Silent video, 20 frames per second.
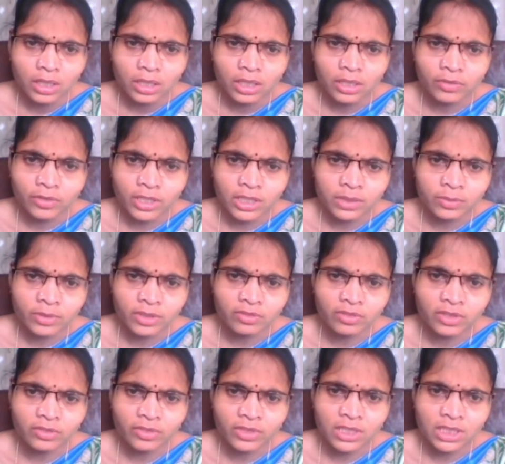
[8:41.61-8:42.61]
Difference
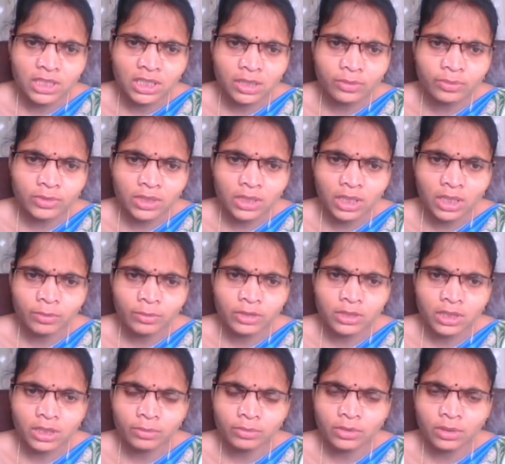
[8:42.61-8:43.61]
between physisorption,
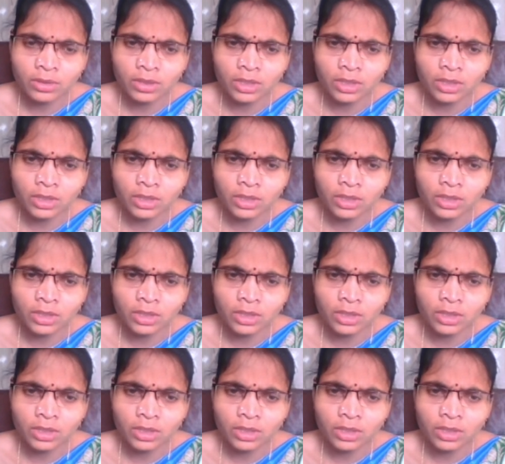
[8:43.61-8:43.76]
chemisorption,